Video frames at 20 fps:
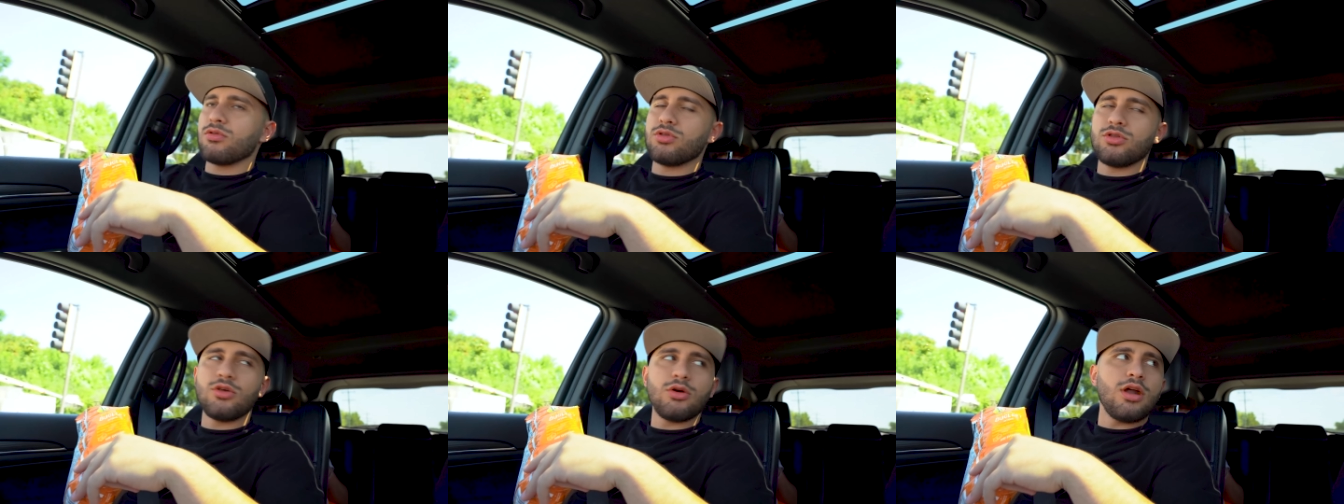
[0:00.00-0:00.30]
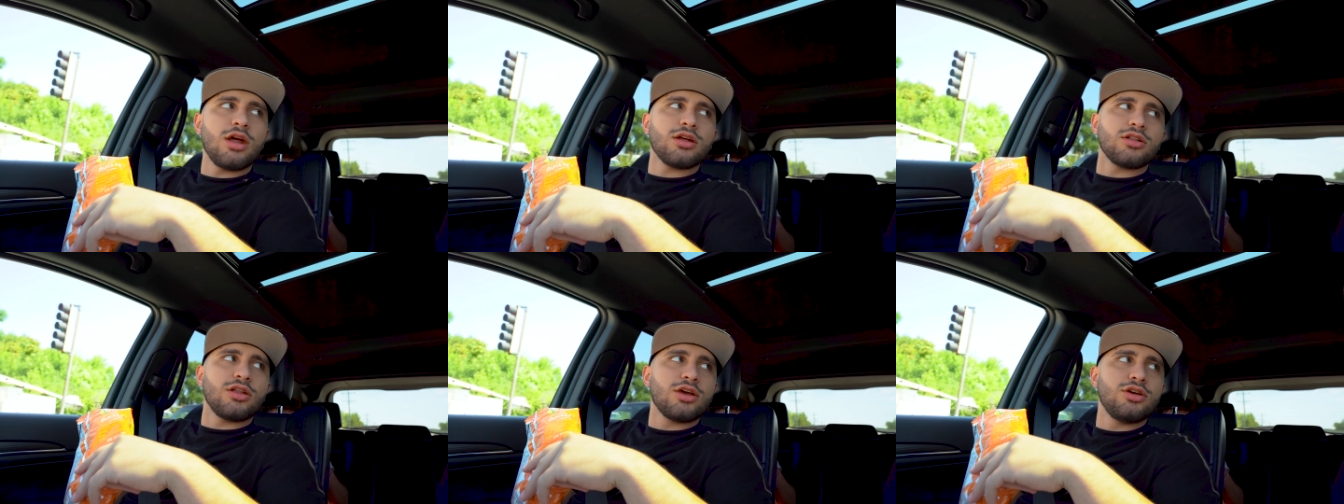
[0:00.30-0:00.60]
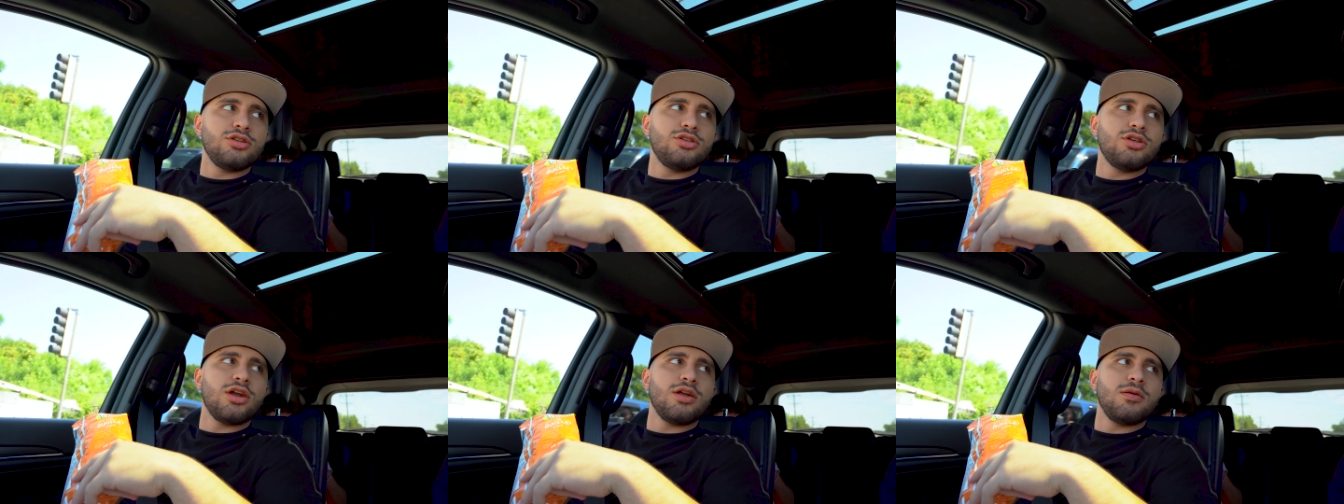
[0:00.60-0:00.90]
Don't act like
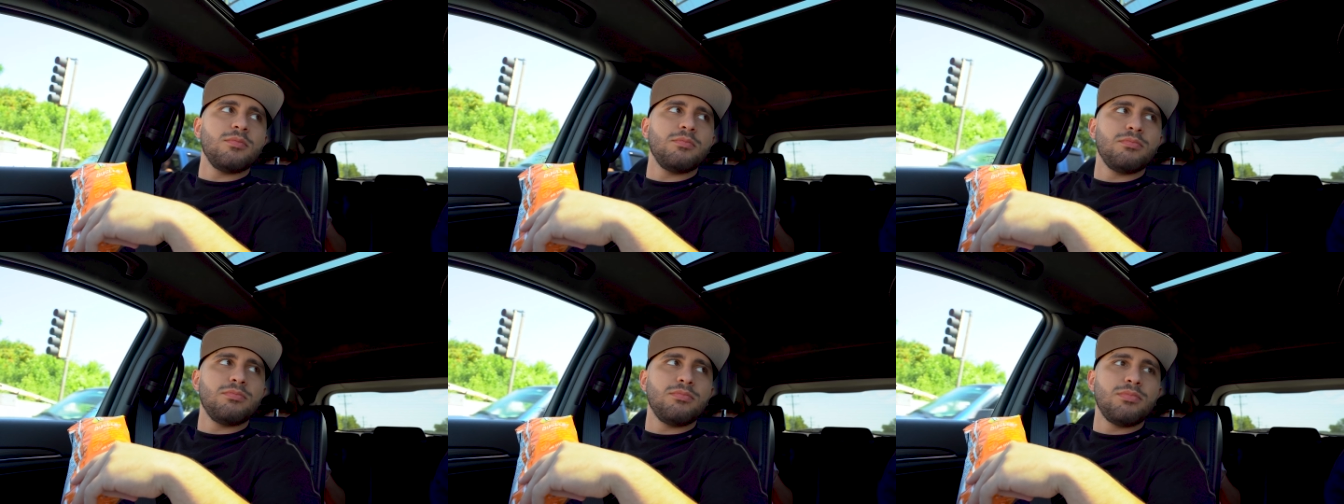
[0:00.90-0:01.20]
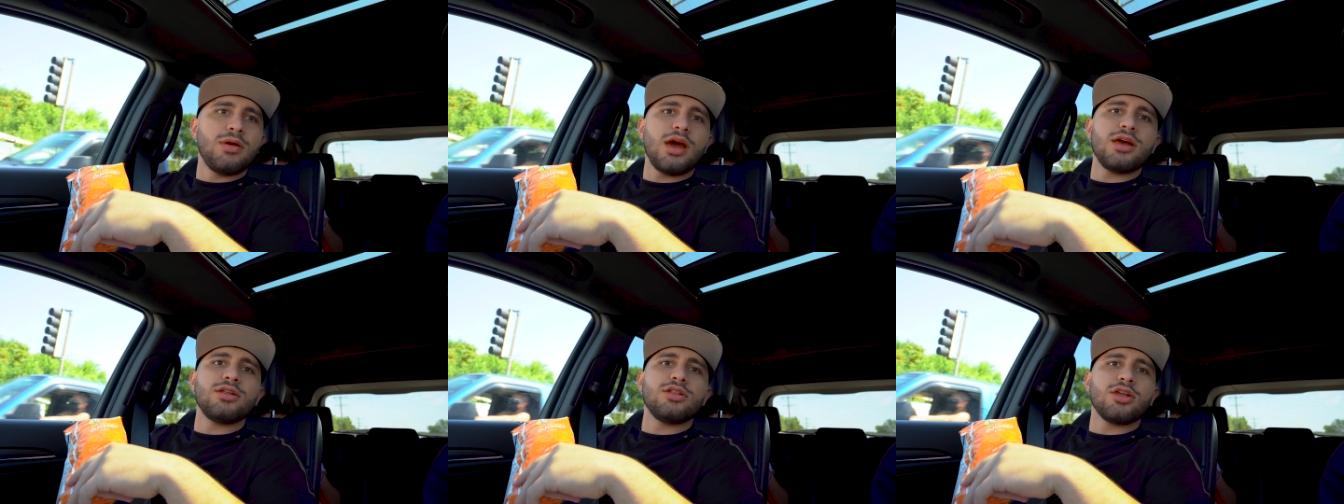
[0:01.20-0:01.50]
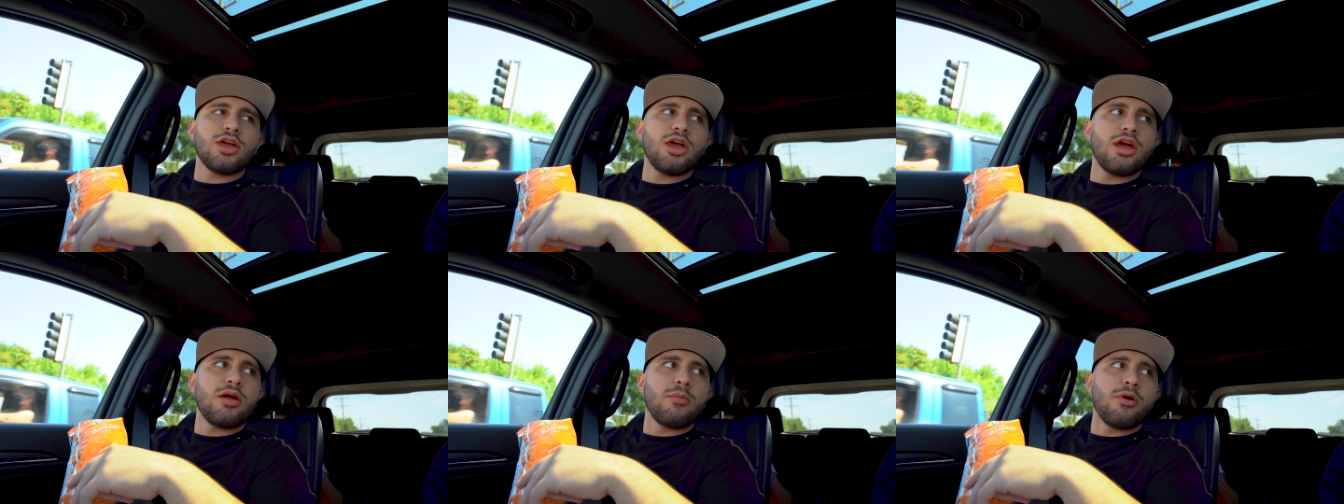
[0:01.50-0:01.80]
you did it behind the
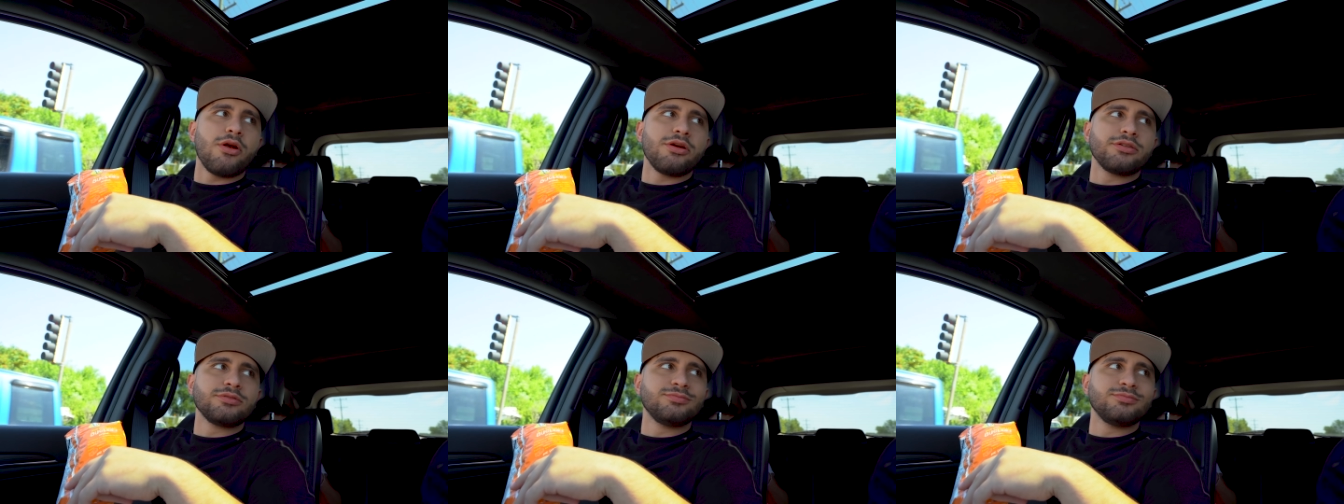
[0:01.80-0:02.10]
camera.